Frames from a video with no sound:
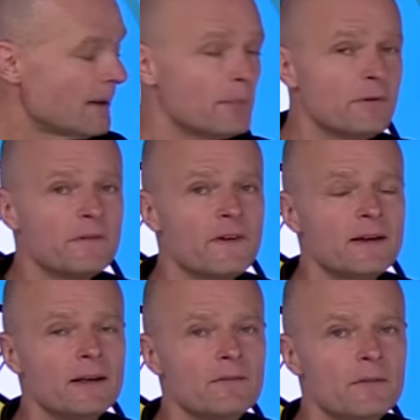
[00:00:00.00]
Number
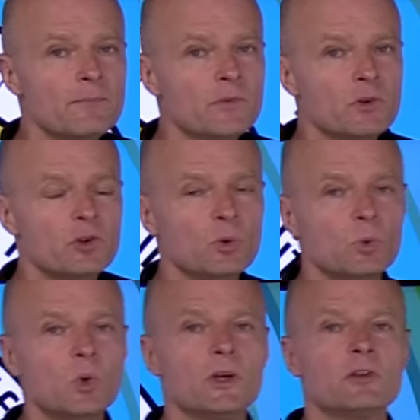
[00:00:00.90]
5, you
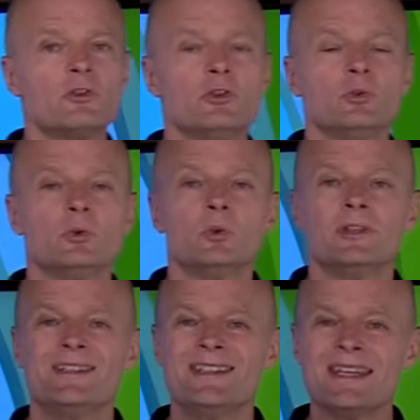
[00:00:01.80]
want to
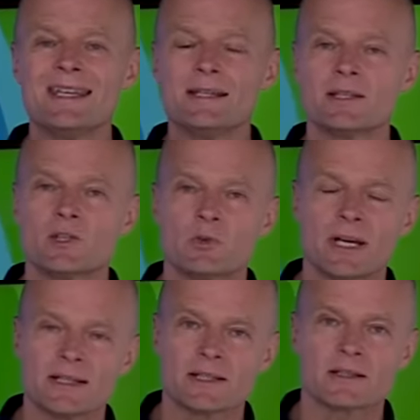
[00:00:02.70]

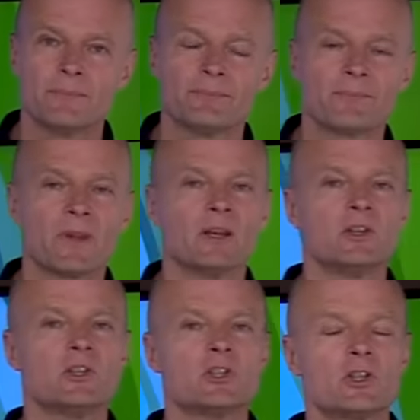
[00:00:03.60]
de-stress.
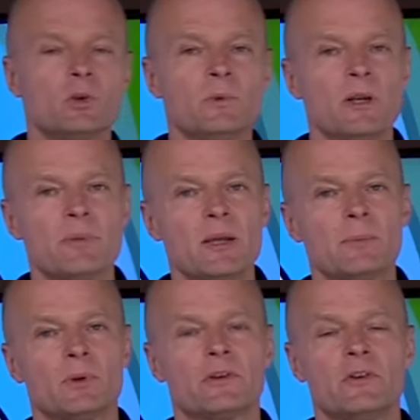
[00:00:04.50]
So many
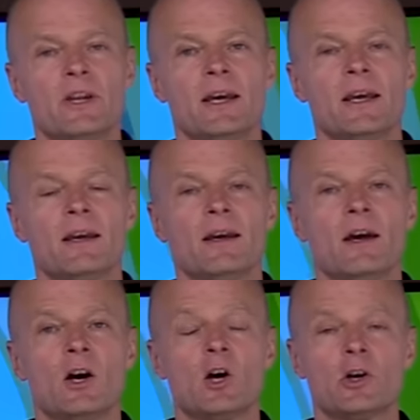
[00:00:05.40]
people today
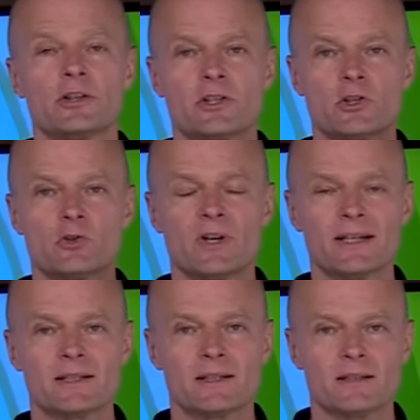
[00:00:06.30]
are
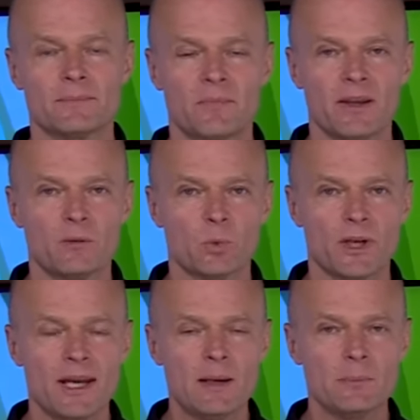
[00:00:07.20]
stressed, and what
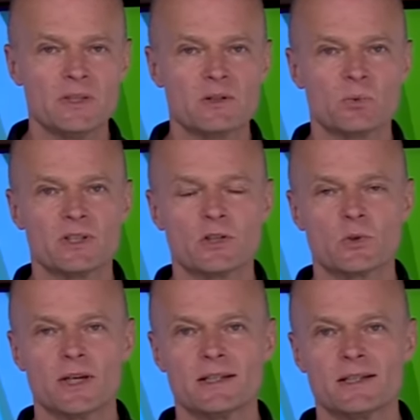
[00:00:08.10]
happens with
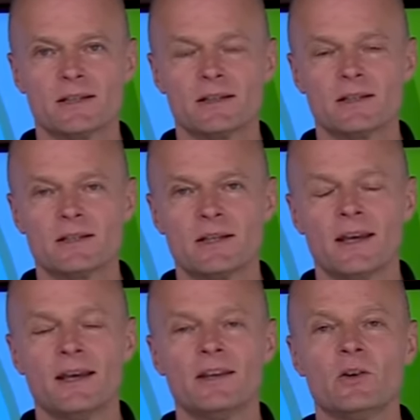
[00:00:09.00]
stress is
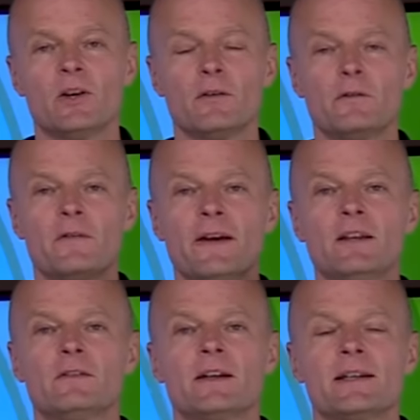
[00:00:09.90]
you're in a
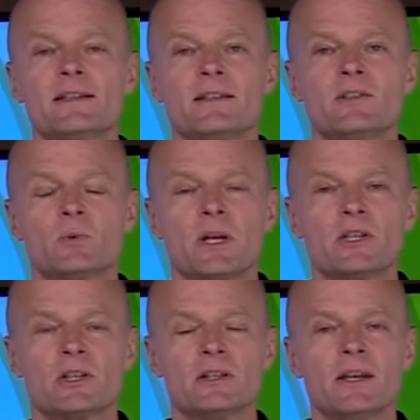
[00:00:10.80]
fight-flight
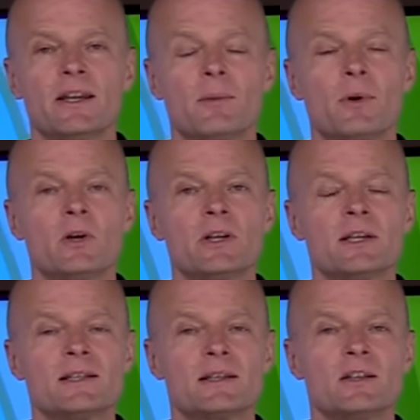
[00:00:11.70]
situation, and the
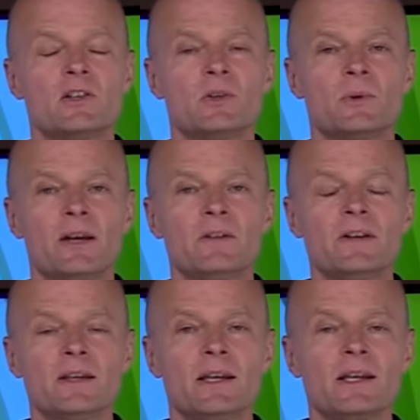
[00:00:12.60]
body is going to do
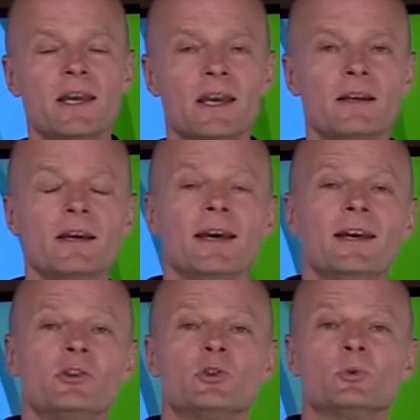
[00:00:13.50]
everything it can
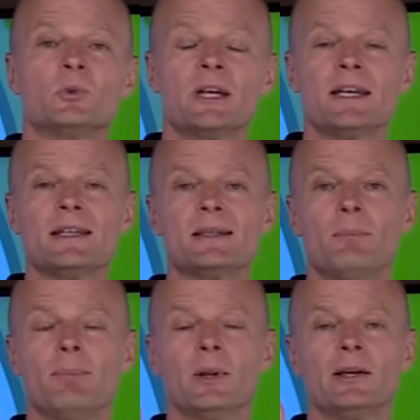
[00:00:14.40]
to raise
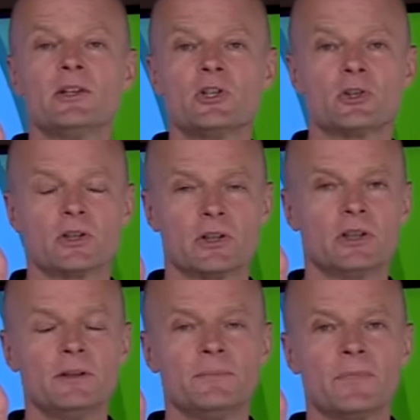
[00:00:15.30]
blood
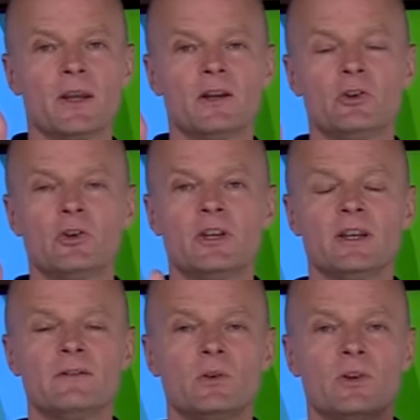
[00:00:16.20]
sugar to
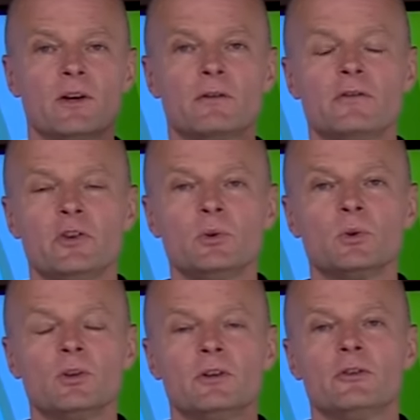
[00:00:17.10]
give you enough
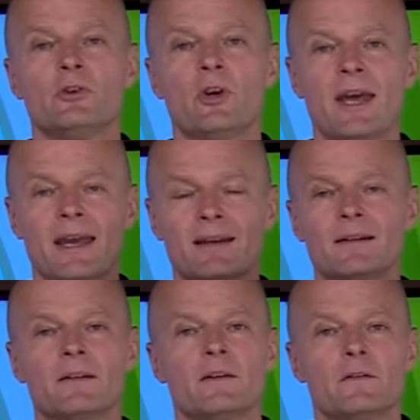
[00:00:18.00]
fuel to
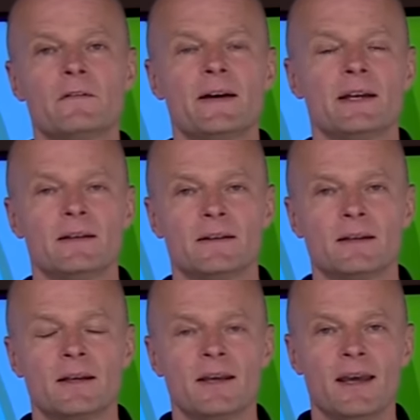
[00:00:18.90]
handle the fight.
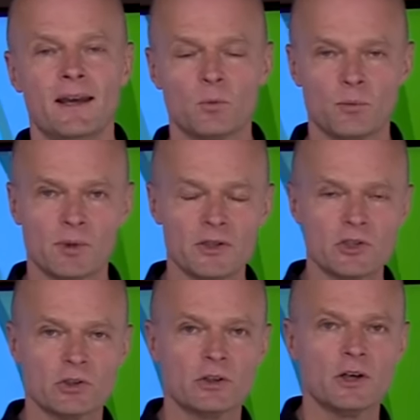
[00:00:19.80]
And when blood
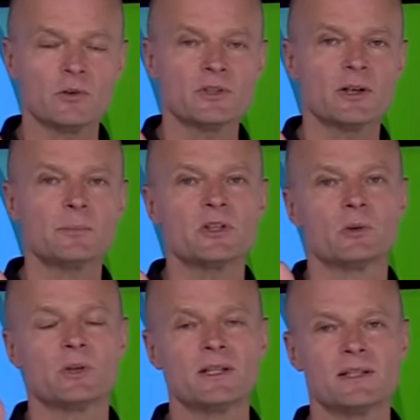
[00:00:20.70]
sugar goes up,
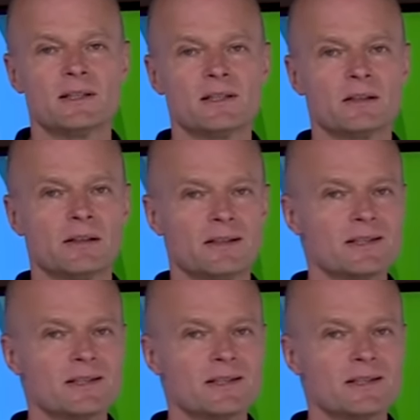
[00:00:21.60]
so does insulin.